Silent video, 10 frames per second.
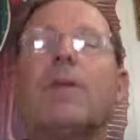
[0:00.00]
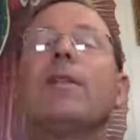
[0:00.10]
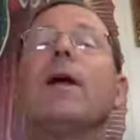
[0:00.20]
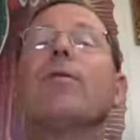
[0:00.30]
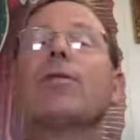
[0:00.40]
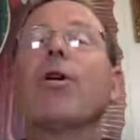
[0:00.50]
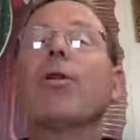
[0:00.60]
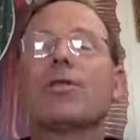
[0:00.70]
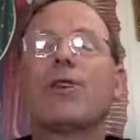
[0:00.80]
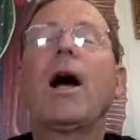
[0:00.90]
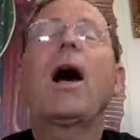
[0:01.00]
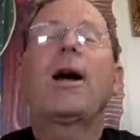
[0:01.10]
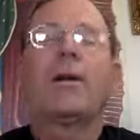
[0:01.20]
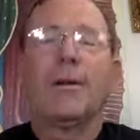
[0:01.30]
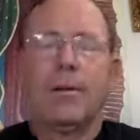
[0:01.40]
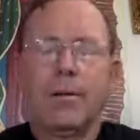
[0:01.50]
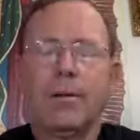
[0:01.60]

that they would curse God.